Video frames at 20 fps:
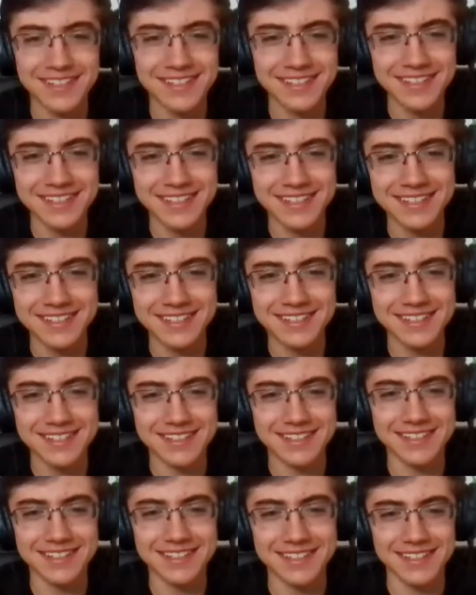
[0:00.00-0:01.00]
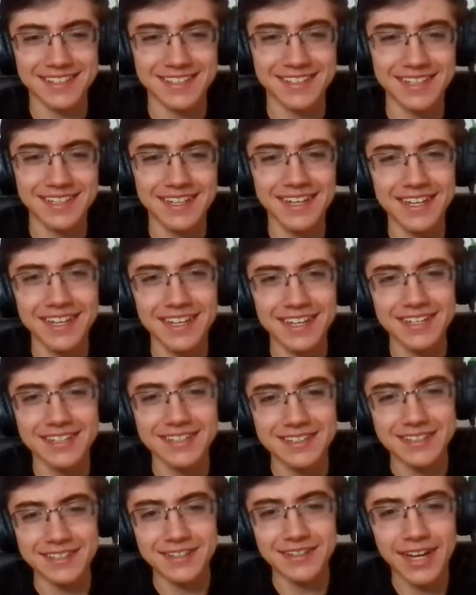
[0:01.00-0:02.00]
very interesting.
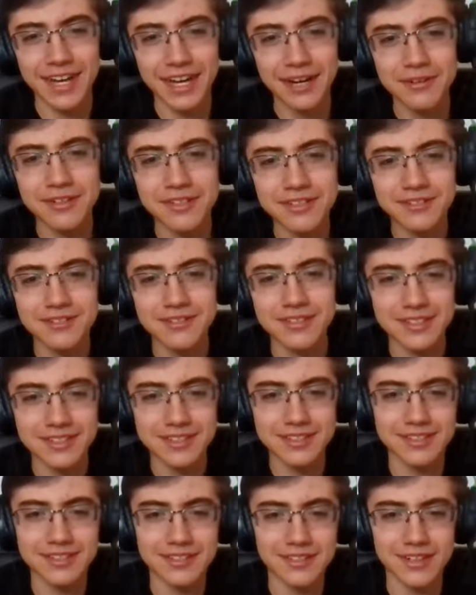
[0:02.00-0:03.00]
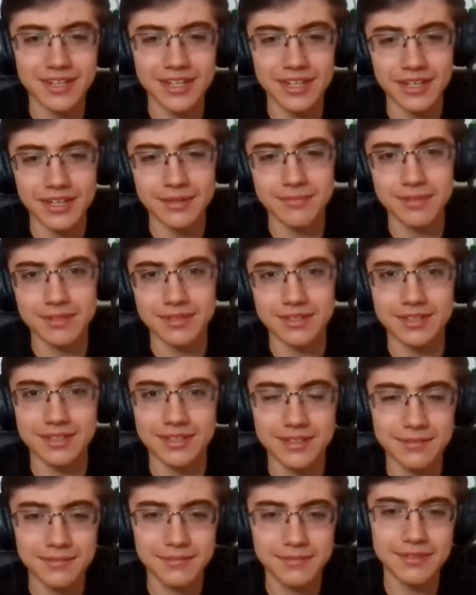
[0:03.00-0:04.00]
So, how would you describe uh,
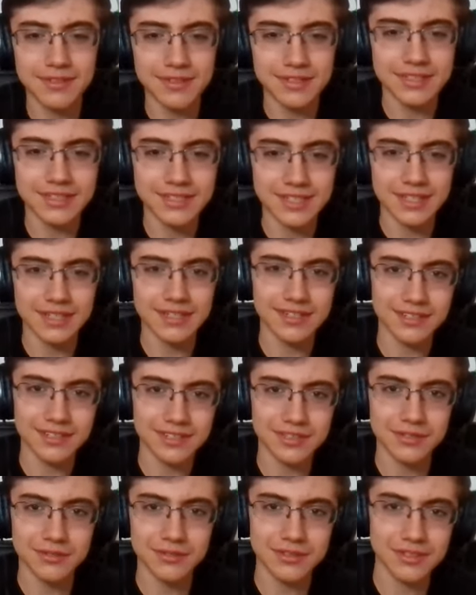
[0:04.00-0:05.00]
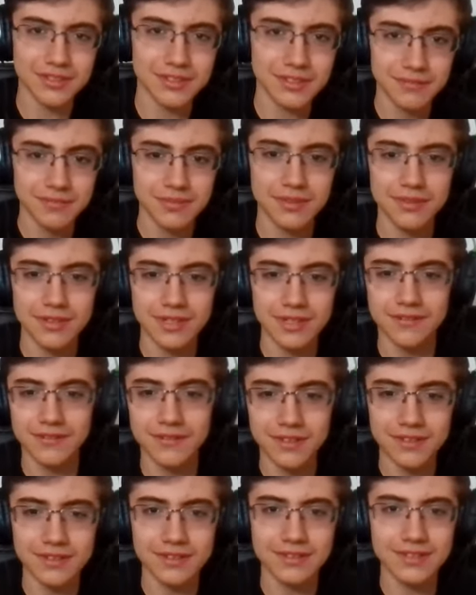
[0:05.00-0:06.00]
computer science or computing
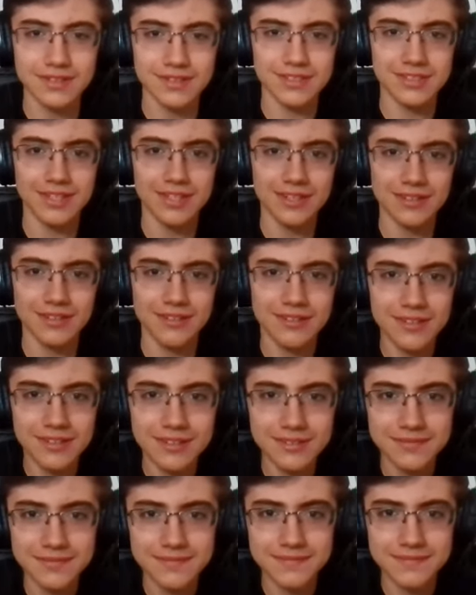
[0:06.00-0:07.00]
fields in general?